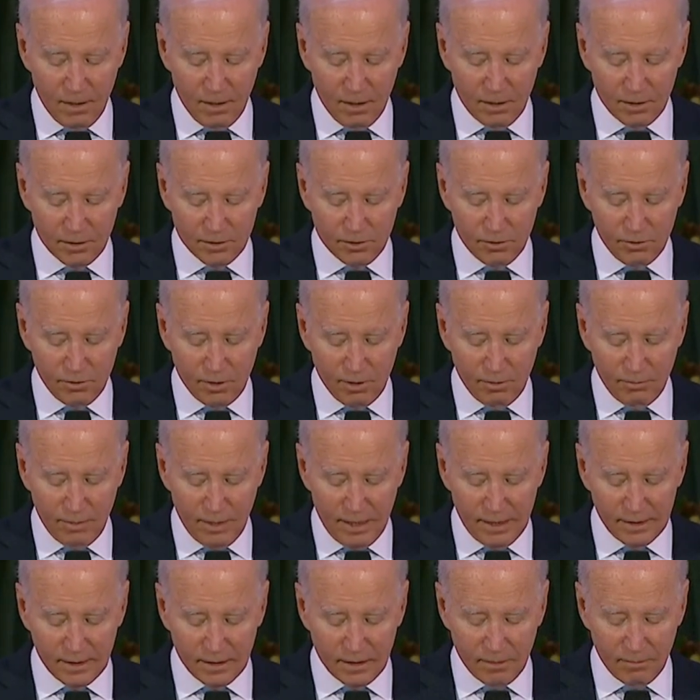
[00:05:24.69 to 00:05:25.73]
our two
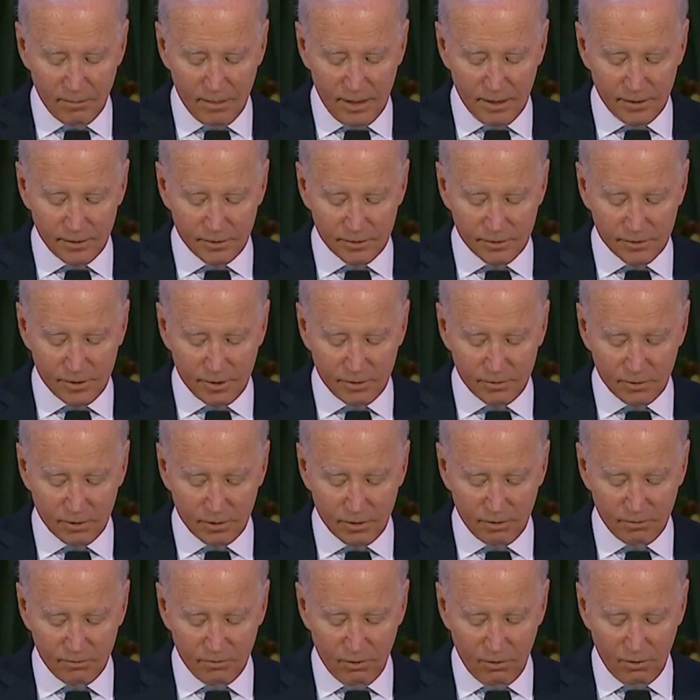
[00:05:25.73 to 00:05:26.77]
combatant commanders, General
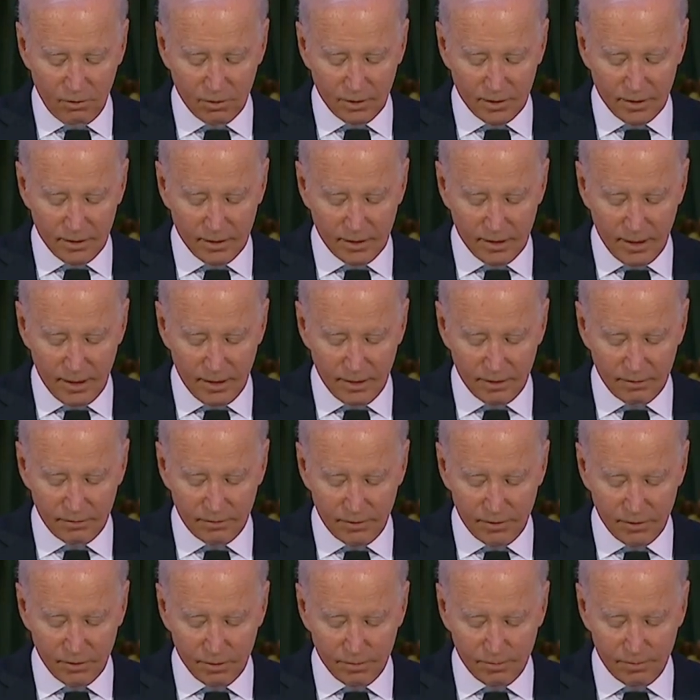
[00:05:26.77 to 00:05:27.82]
Cavoli, head of
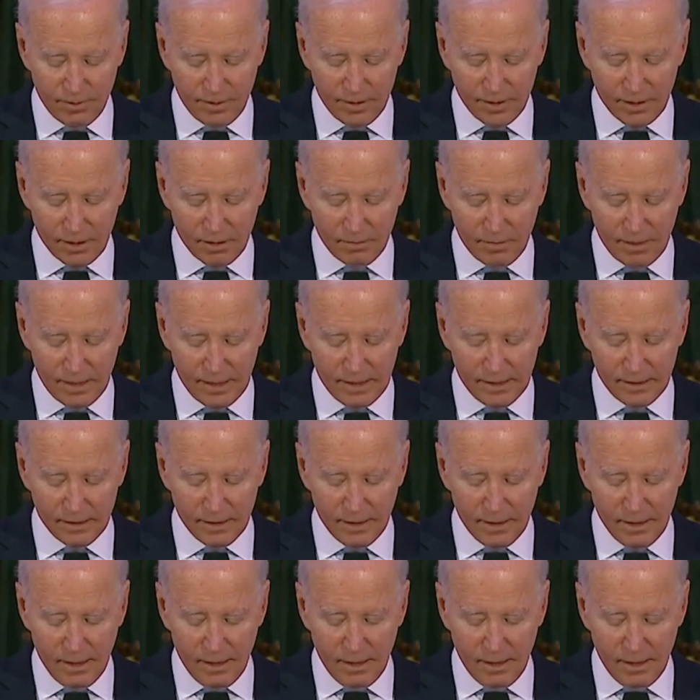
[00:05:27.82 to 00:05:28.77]
the European Command,